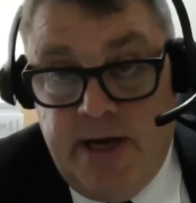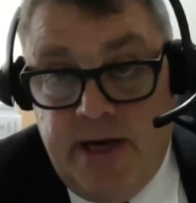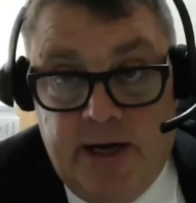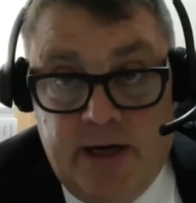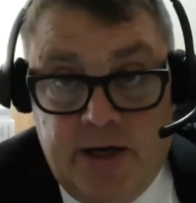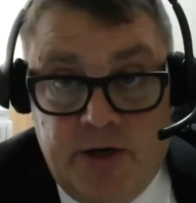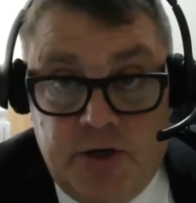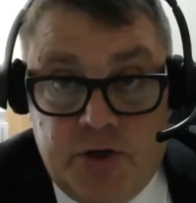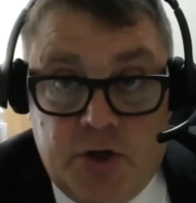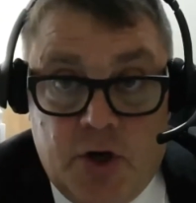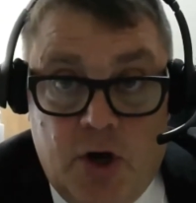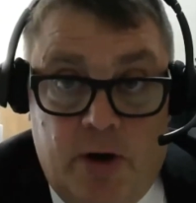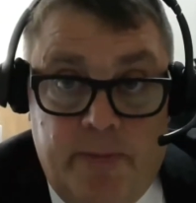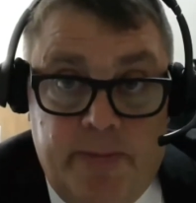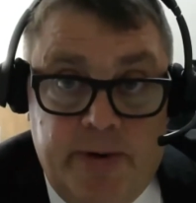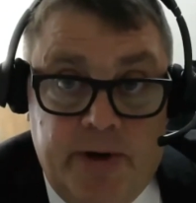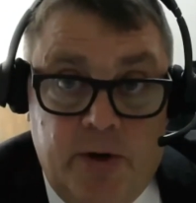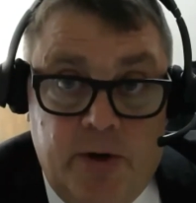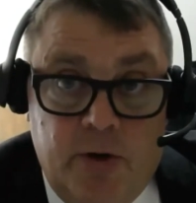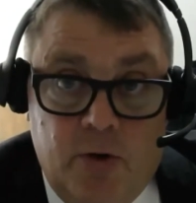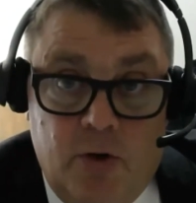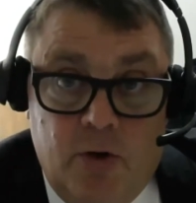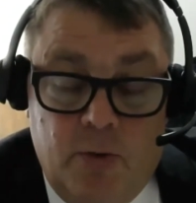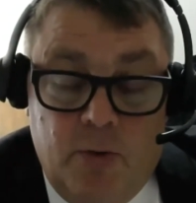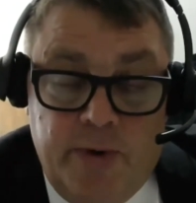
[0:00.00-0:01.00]
English
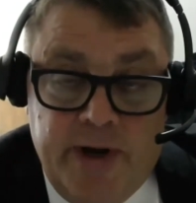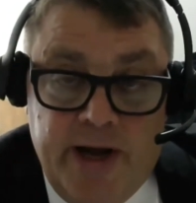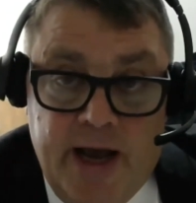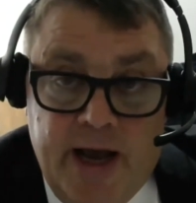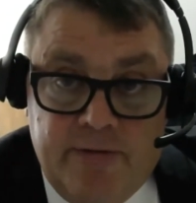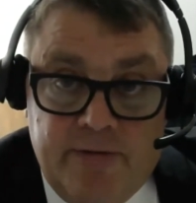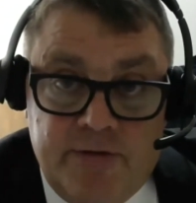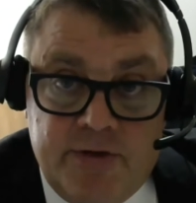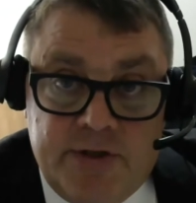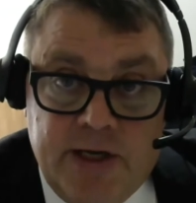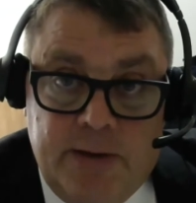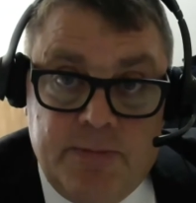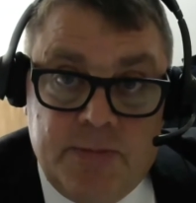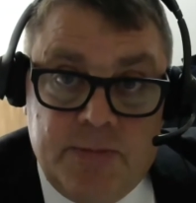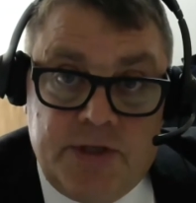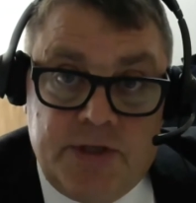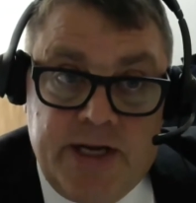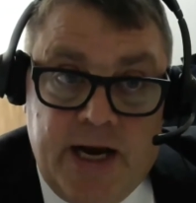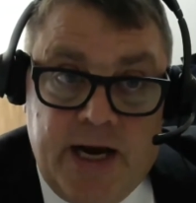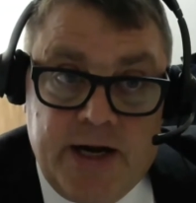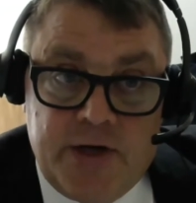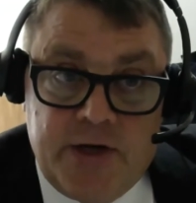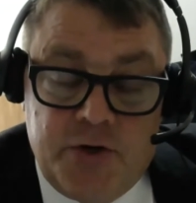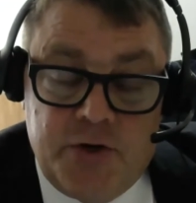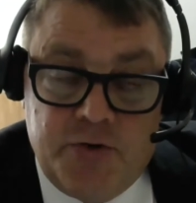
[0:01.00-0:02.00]
common law. We have some
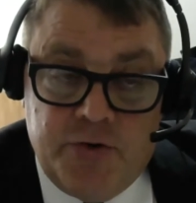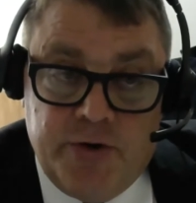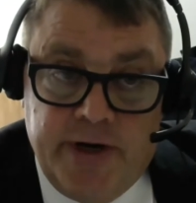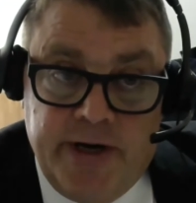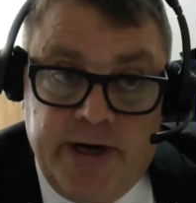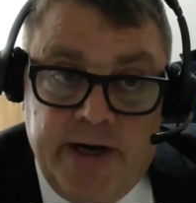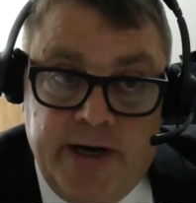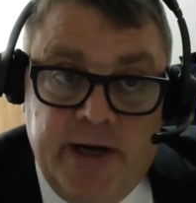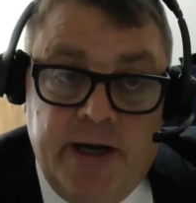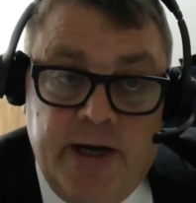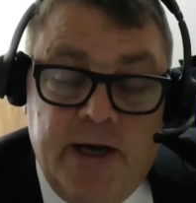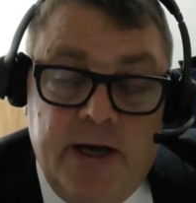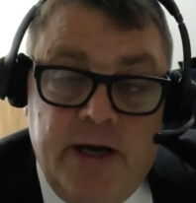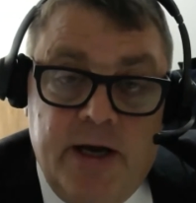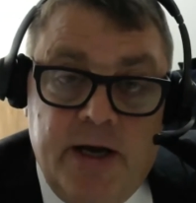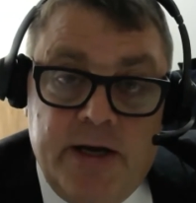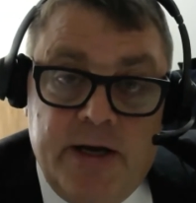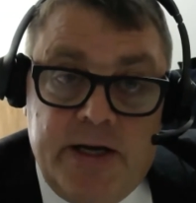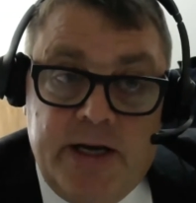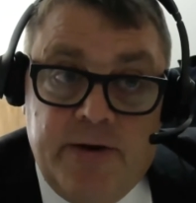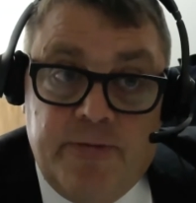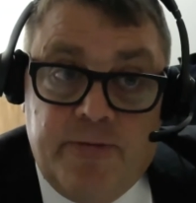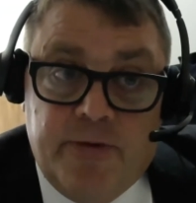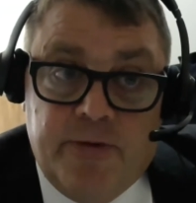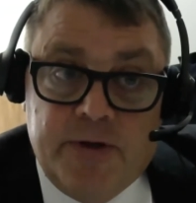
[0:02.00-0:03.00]
statutory
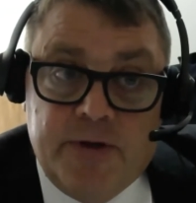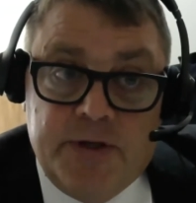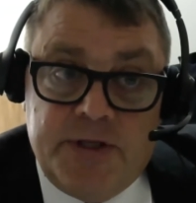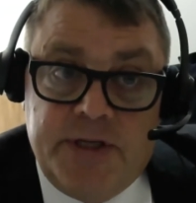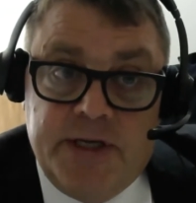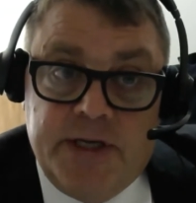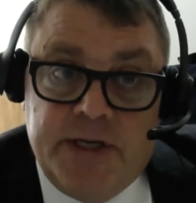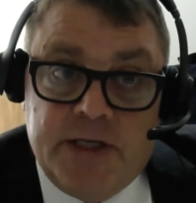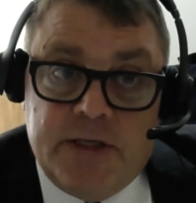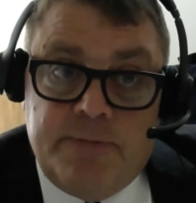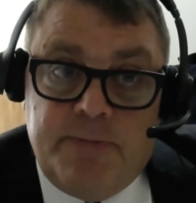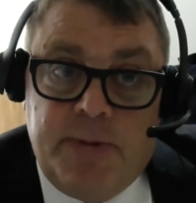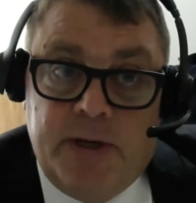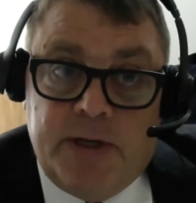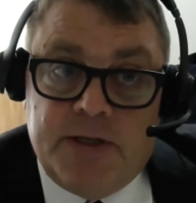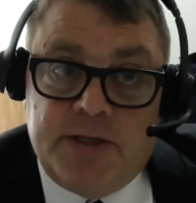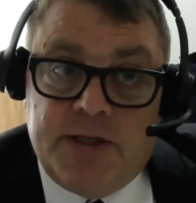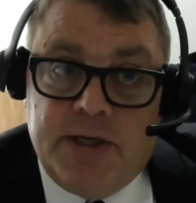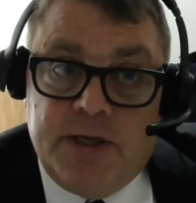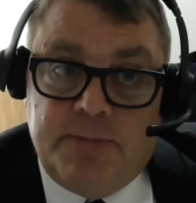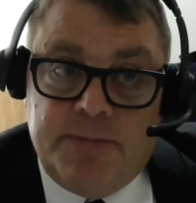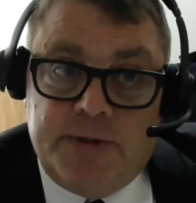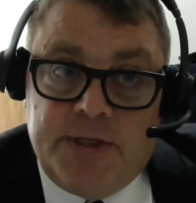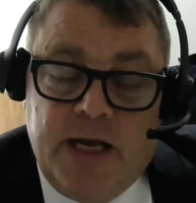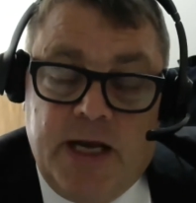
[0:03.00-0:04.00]
differences, but
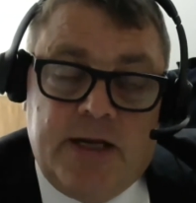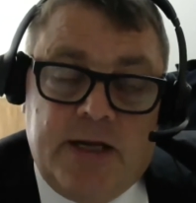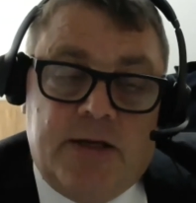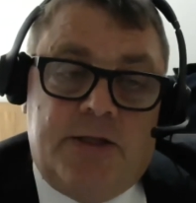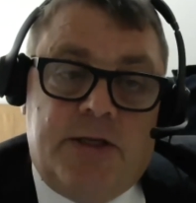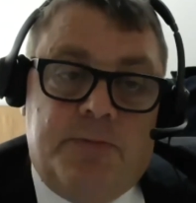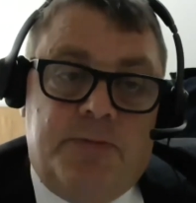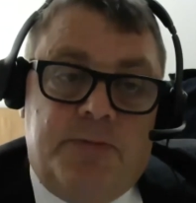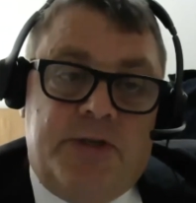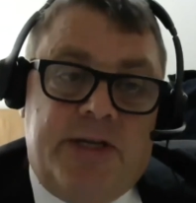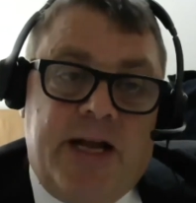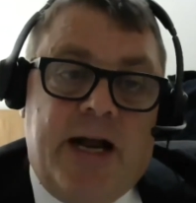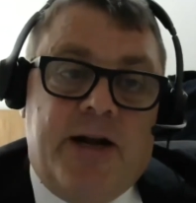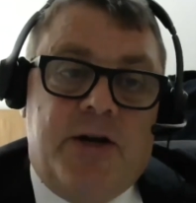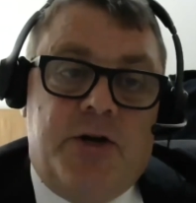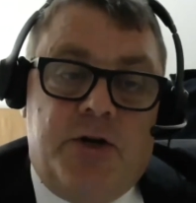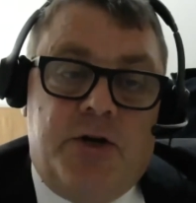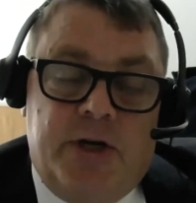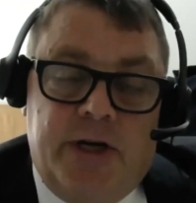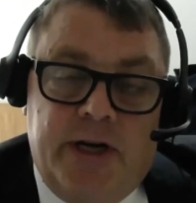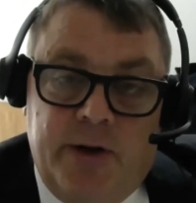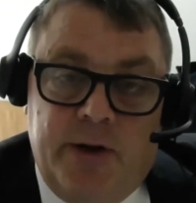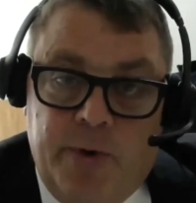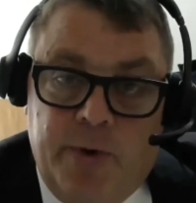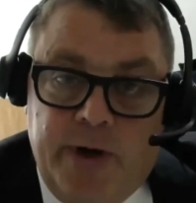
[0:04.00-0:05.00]

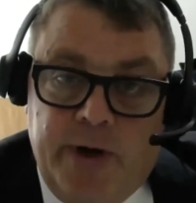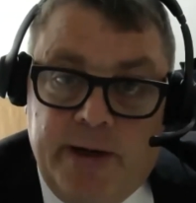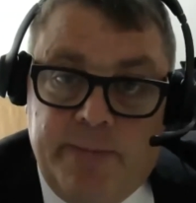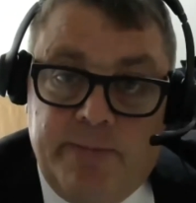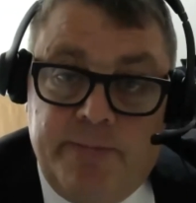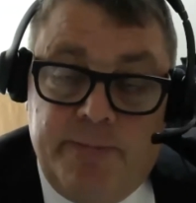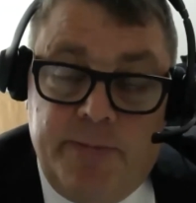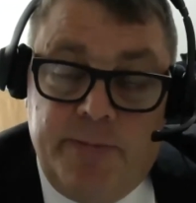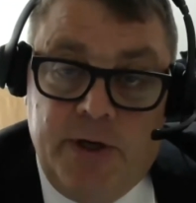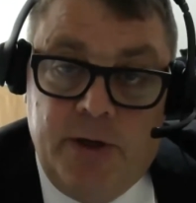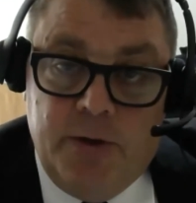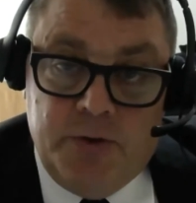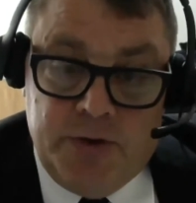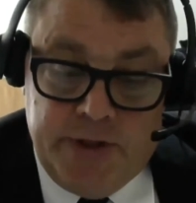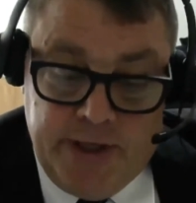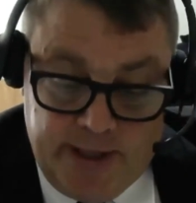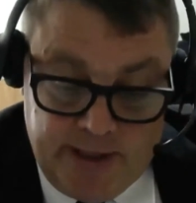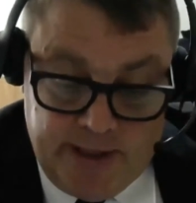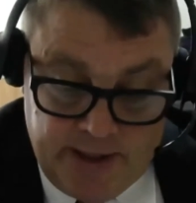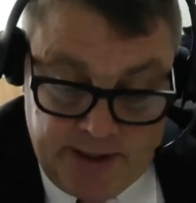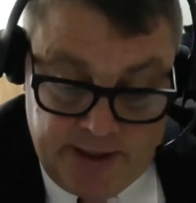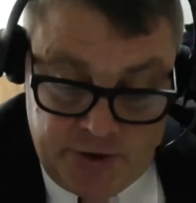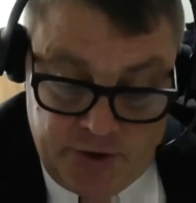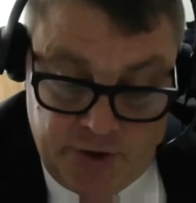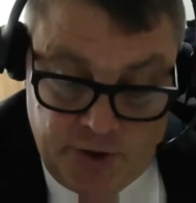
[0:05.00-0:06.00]
substantially we use
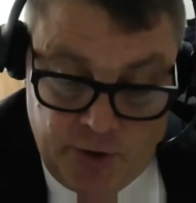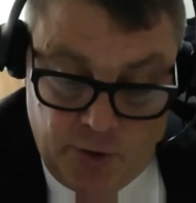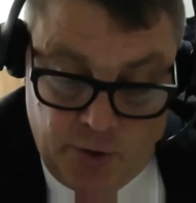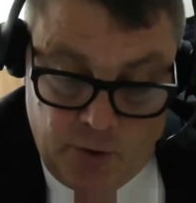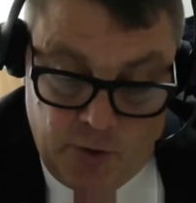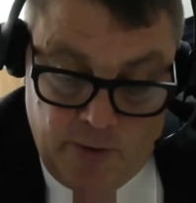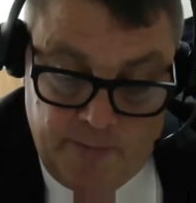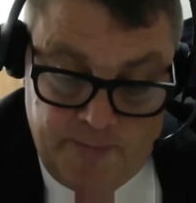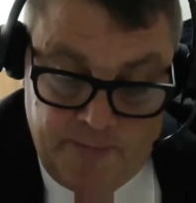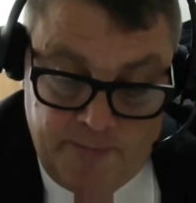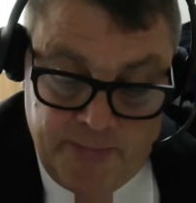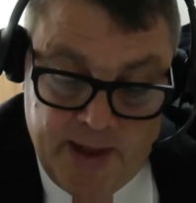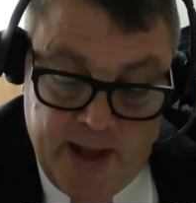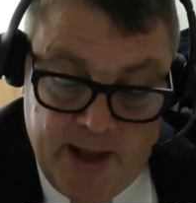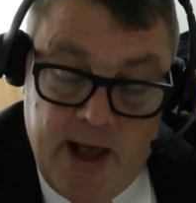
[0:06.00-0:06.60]
English law.